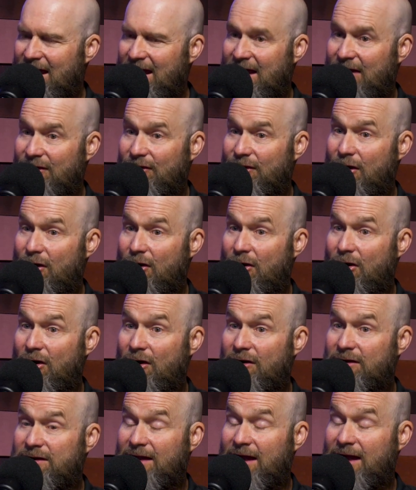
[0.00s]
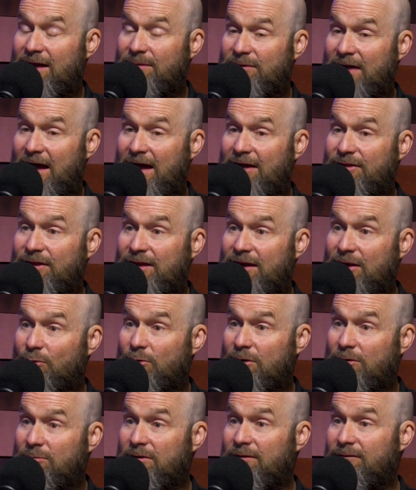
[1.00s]
And there are times I think it
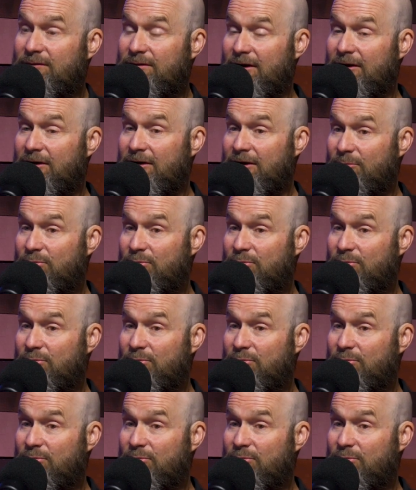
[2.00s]
would have been very